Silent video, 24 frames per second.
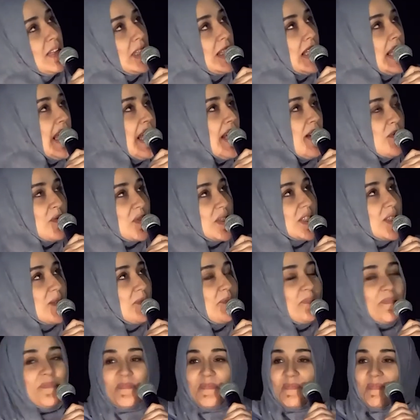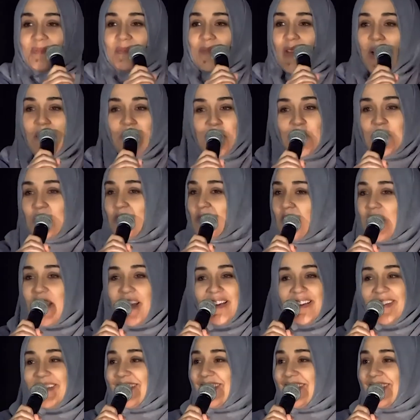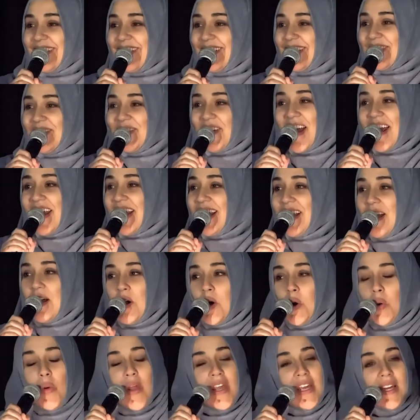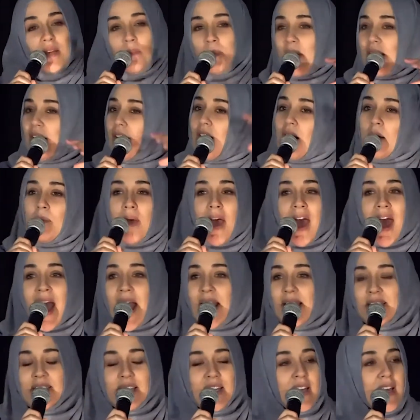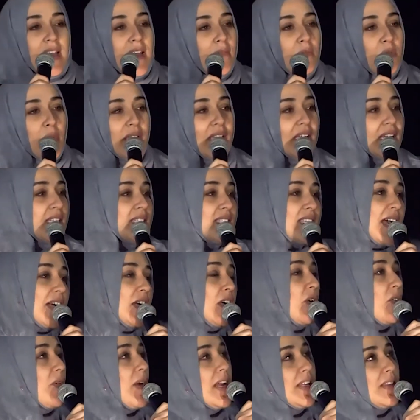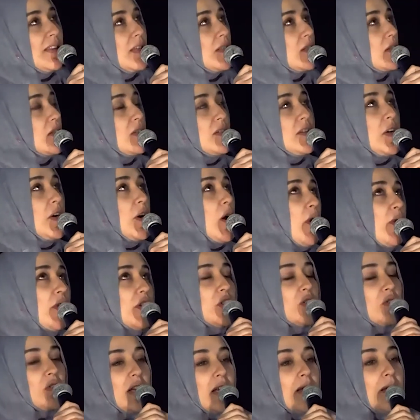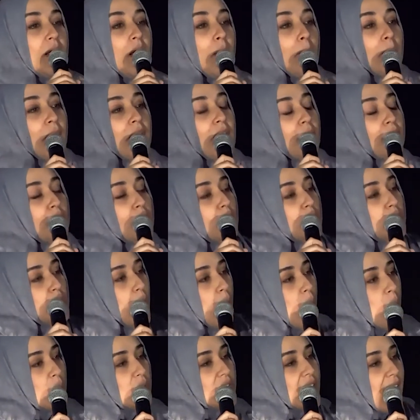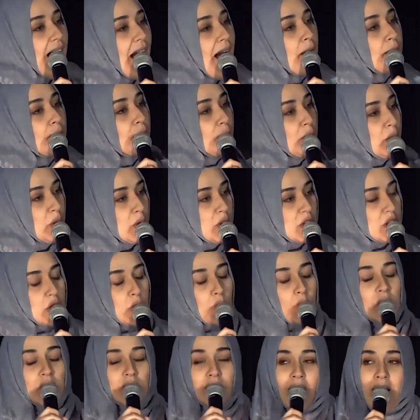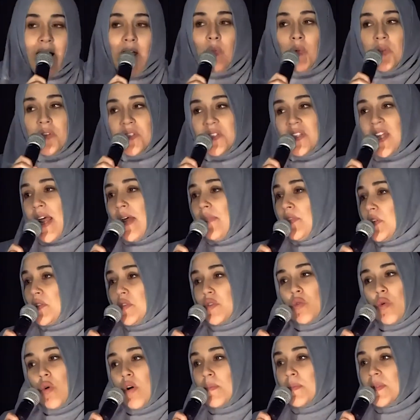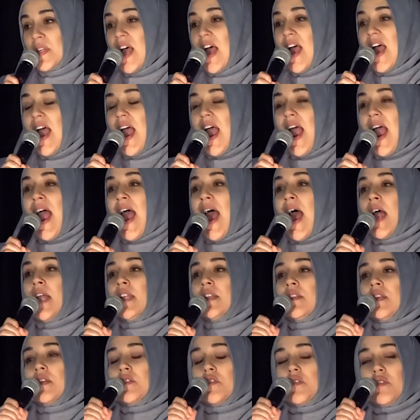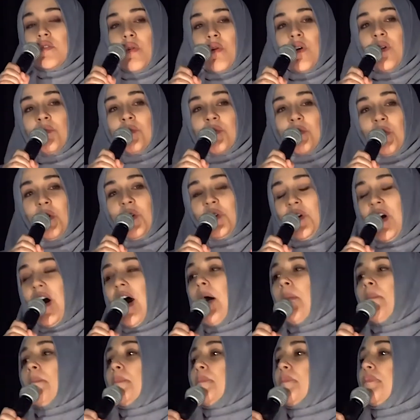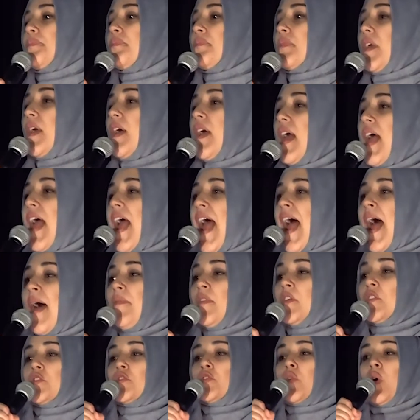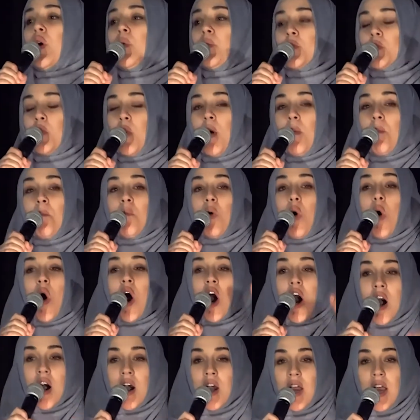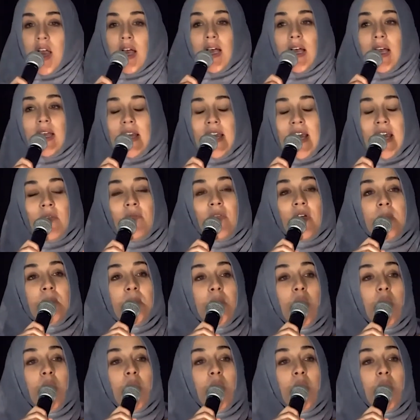the leaves of the tree, right? We can become active, we can decorate the tree. But if you don't have roots, you will not withstand the storms, and the storms will come. And the storms will be even